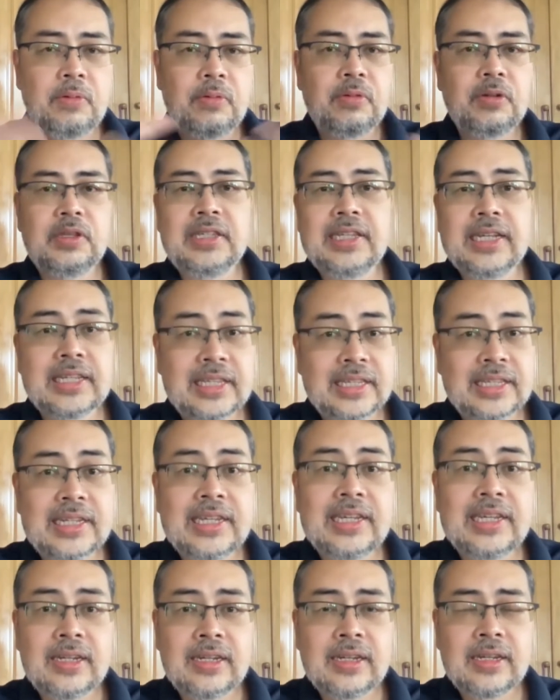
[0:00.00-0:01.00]

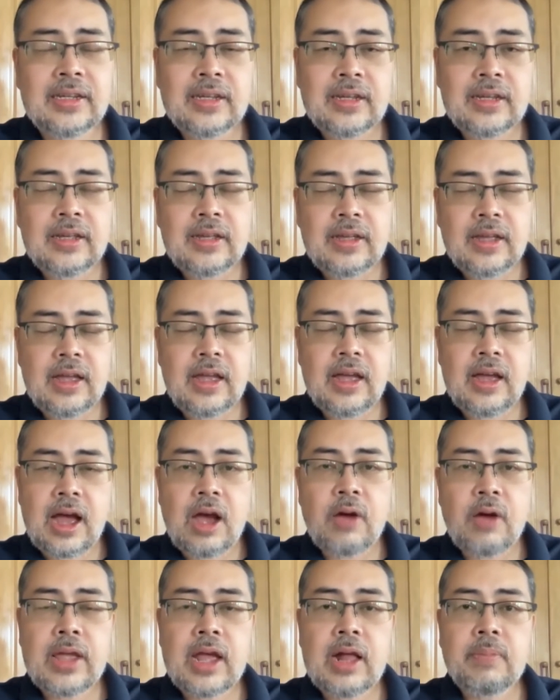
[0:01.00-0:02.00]
succeed?
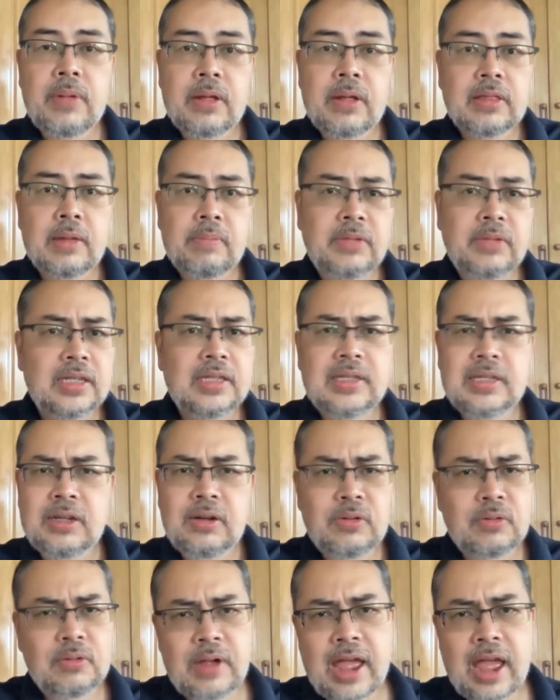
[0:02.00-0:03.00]
Are we helping them just,
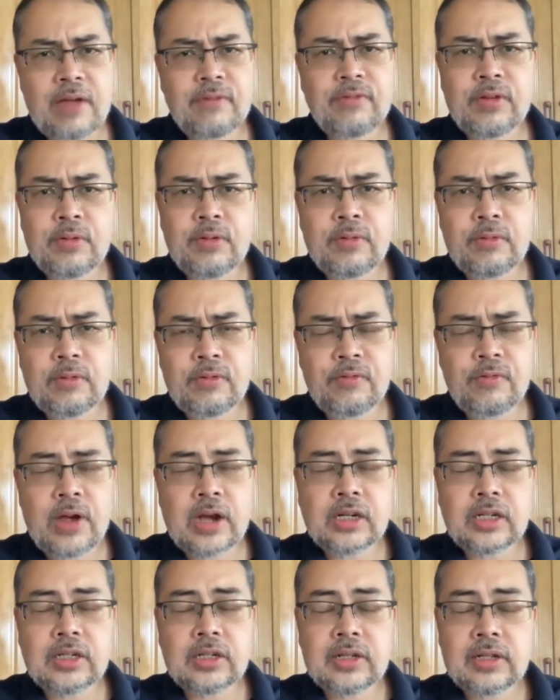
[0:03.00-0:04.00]
have a
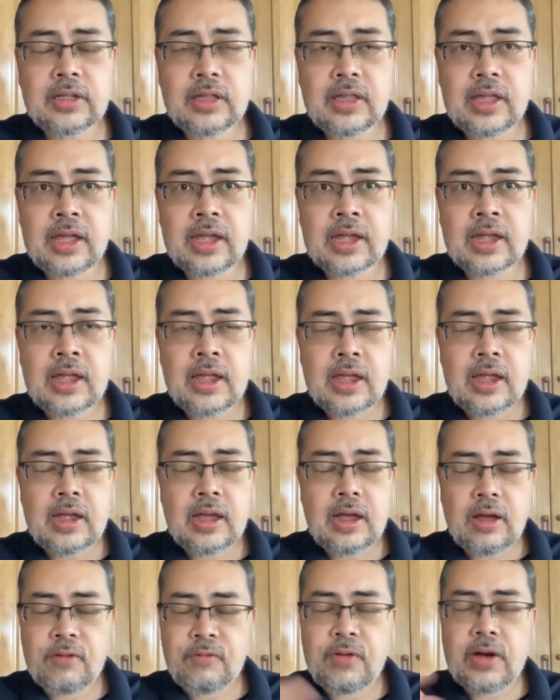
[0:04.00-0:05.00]
functional thing,
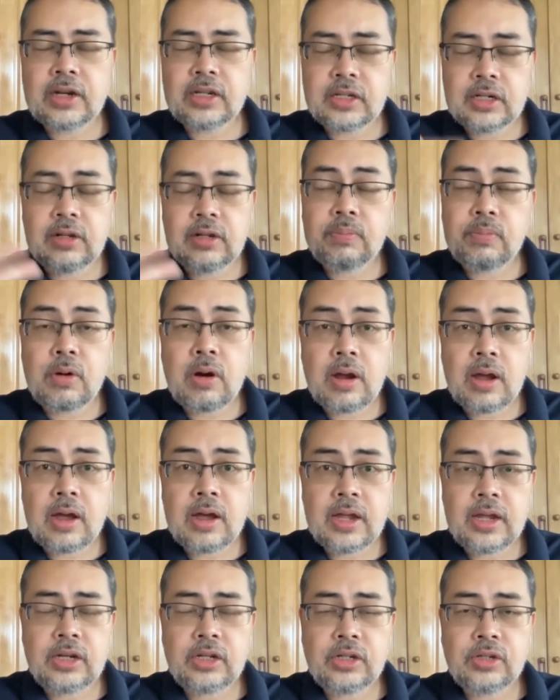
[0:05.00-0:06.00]
functional
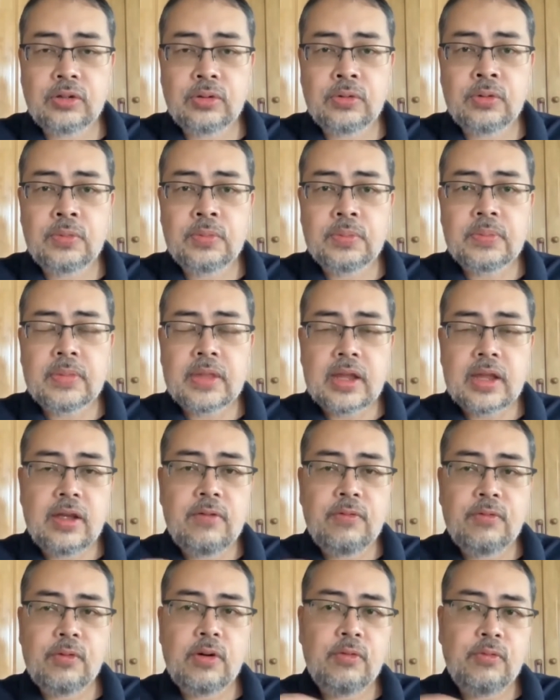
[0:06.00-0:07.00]
issue?
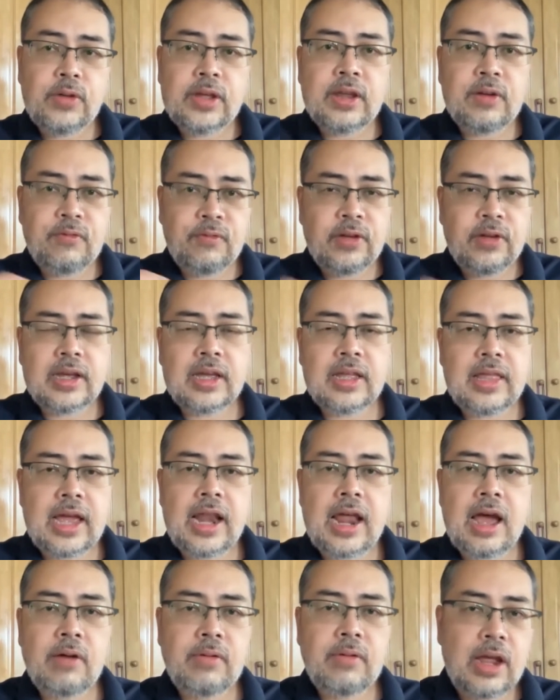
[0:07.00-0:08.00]
If we can figure
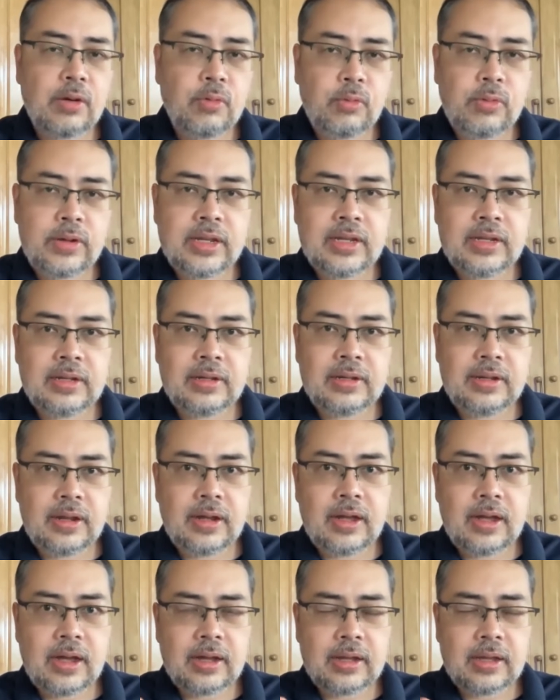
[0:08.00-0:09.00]
that out and we,
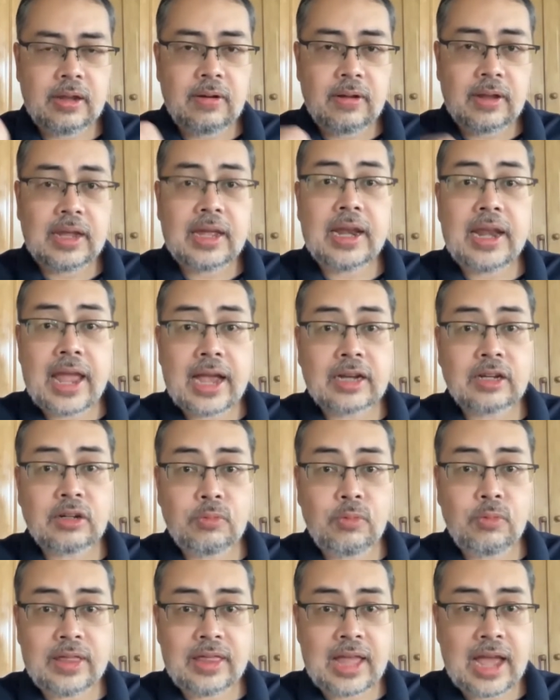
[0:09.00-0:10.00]
connect
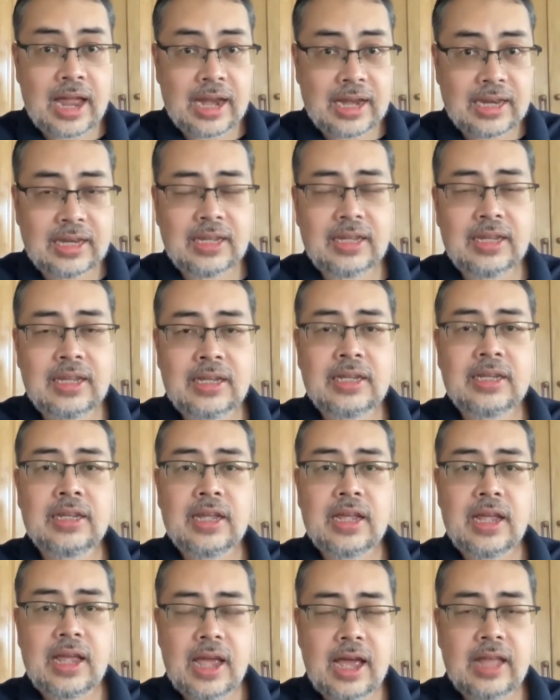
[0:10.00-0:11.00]
with that need
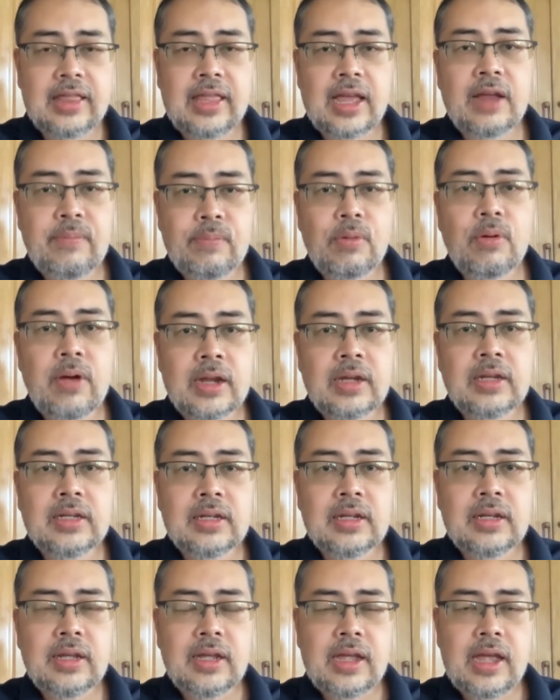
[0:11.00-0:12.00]
at that point,
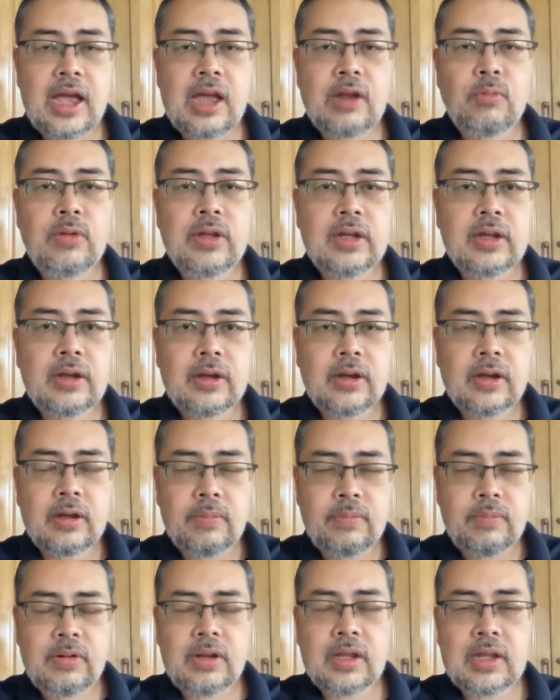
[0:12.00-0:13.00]
and we
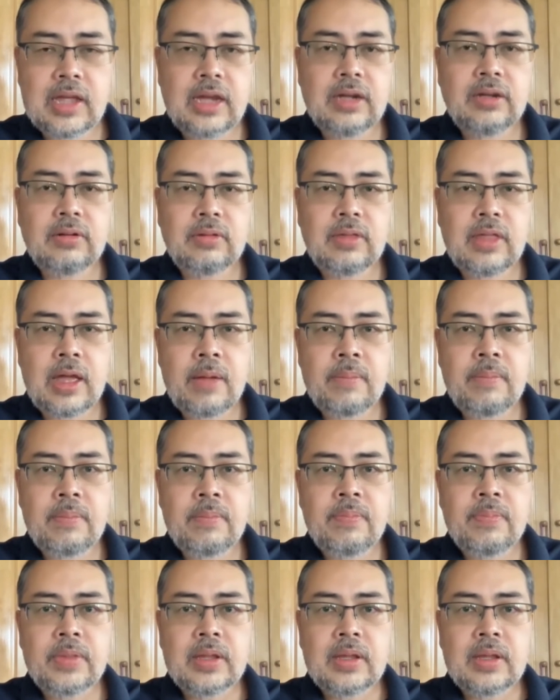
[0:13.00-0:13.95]
communicate to them